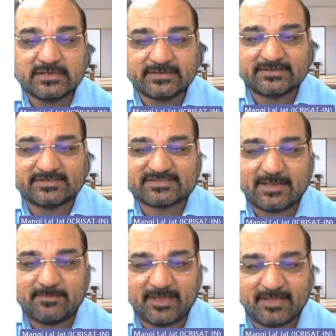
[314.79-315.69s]
in the
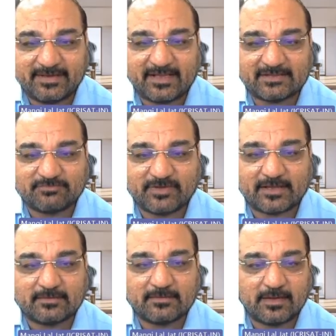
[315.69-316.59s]
same areas
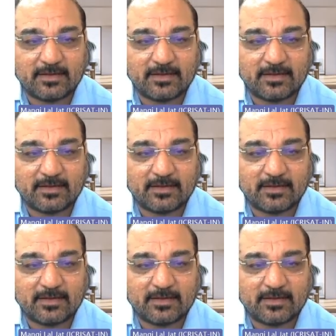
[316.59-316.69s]
where